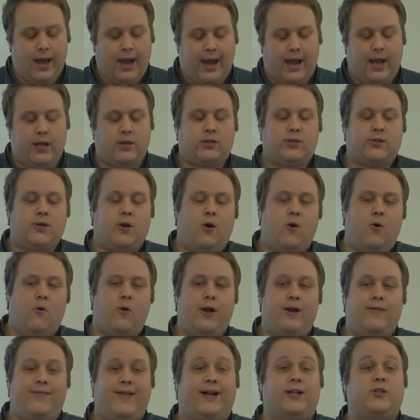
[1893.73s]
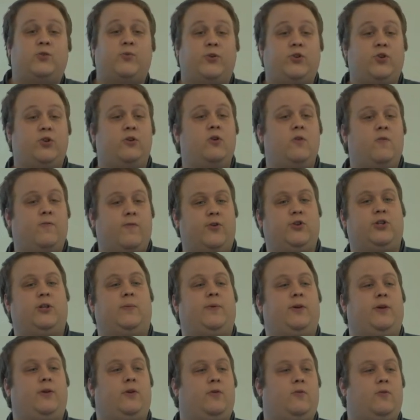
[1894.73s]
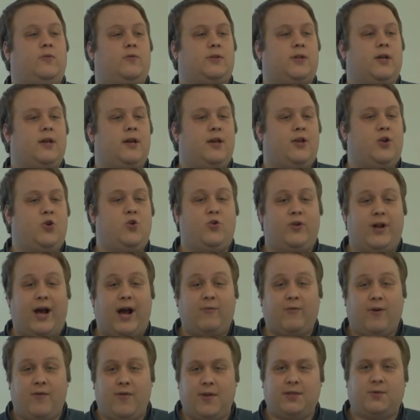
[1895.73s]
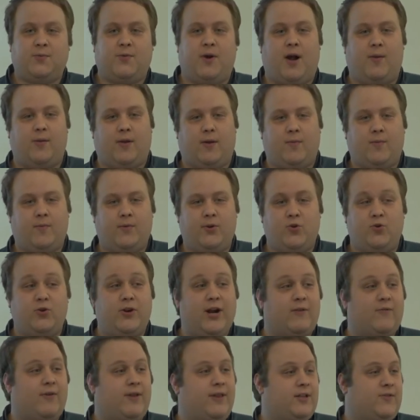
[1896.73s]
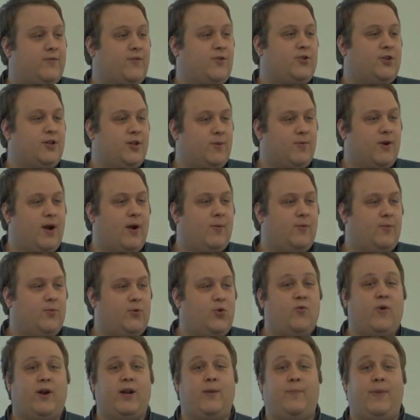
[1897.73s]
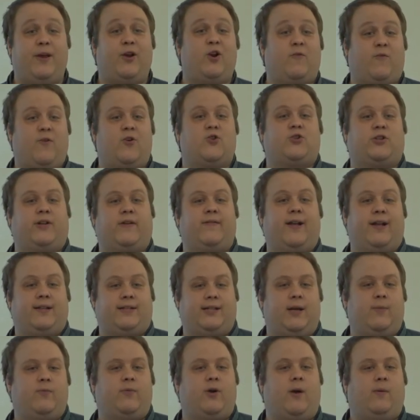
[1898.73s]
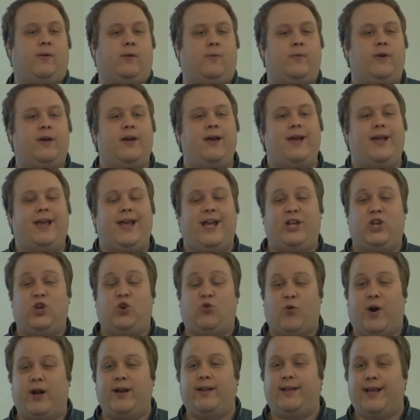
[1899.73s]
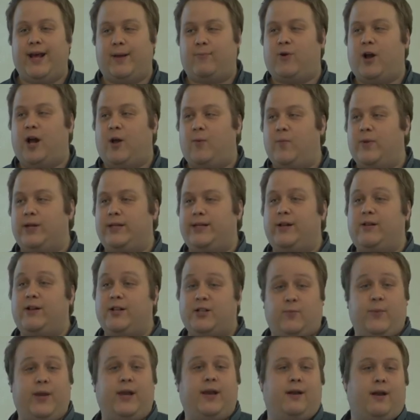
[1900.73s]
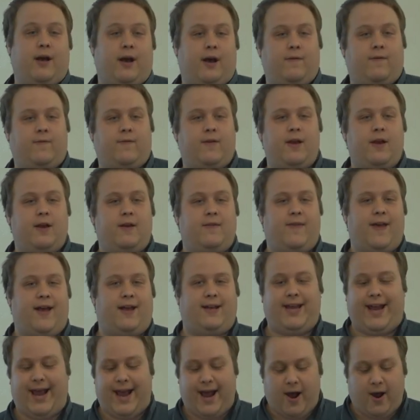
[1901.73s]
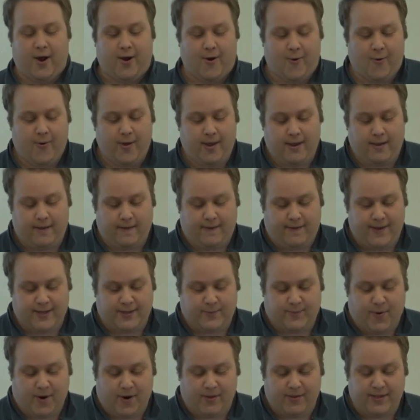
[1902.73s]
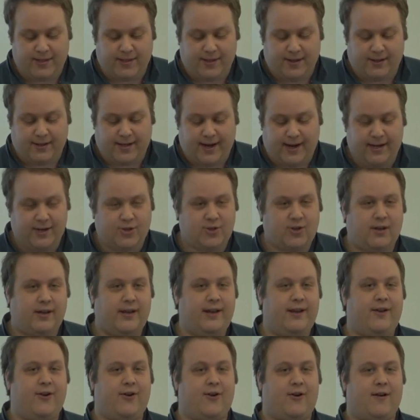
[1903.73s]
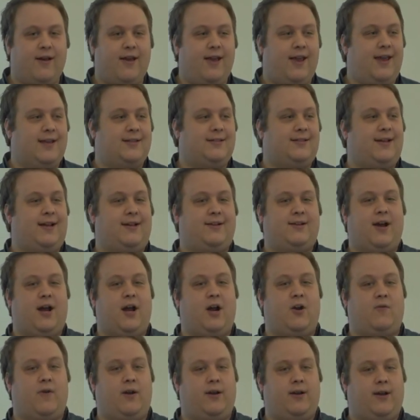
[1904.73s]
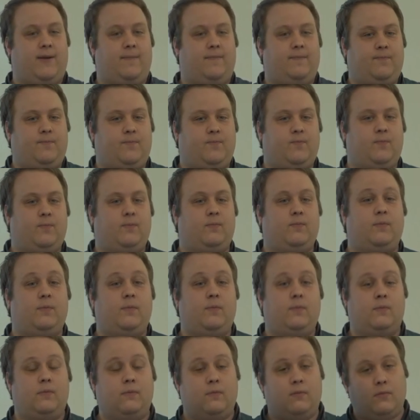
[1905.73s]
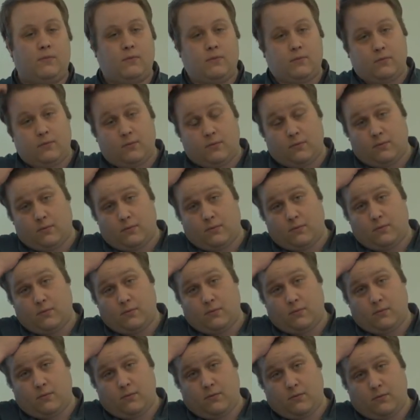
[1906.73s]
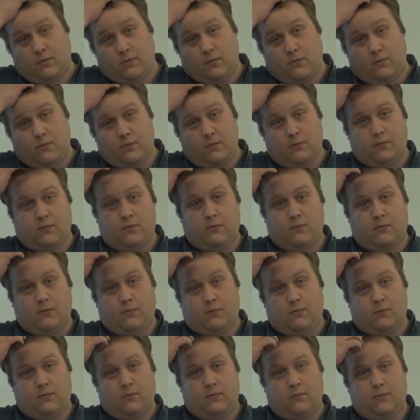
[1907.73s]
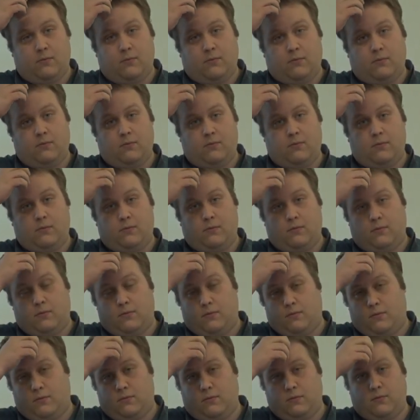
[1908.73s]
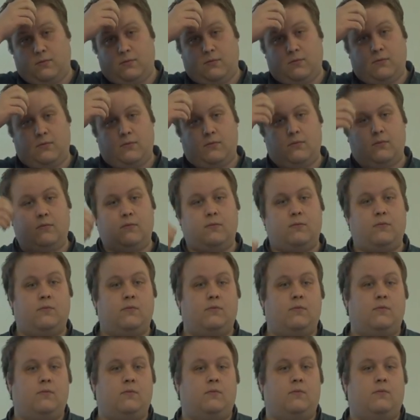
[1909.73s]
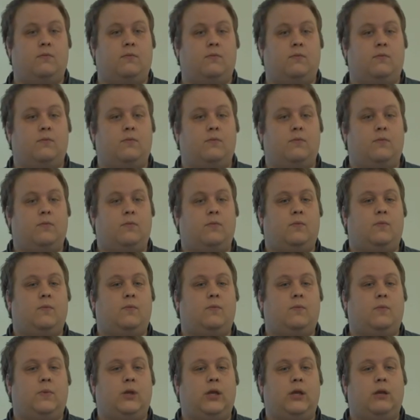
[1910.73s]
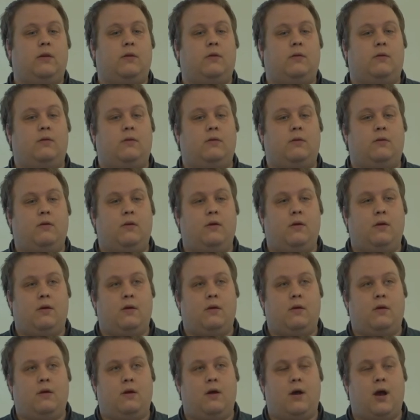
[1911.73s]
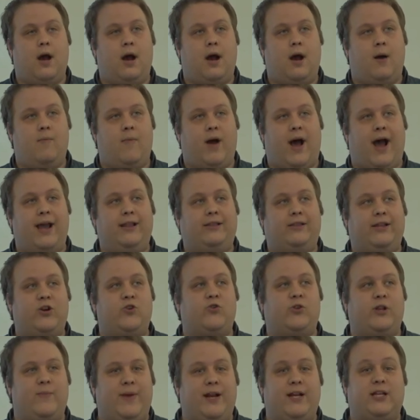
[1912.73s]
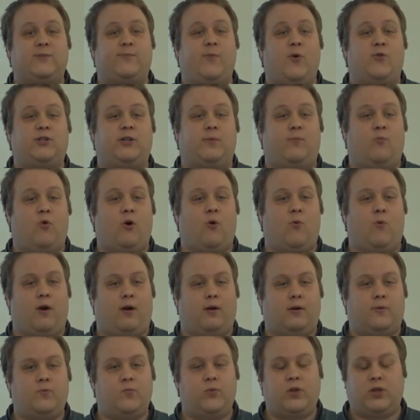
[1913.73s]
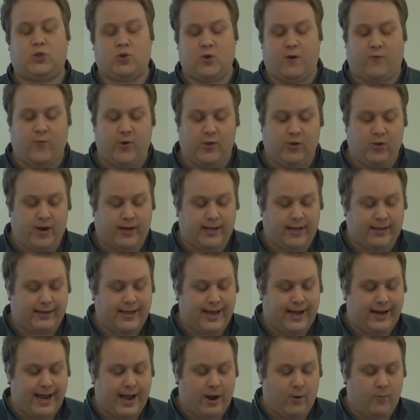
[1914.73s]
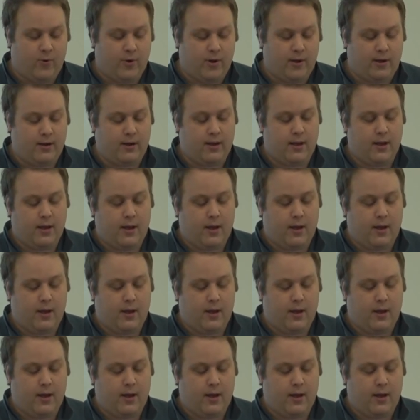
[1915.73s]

And so that is what you do for GPUs. You do not run this problem. You do not run this version of the problem. You run a bigger version of that same problem. And you run that problem until it's big enough that now this, part, this little tiny chunk here is the entire runtime. Is it just making it bigger, or is it making it bigger by making the ratio of zones per GPU per? Um, I literally mean exposing more work. So if we look at that output.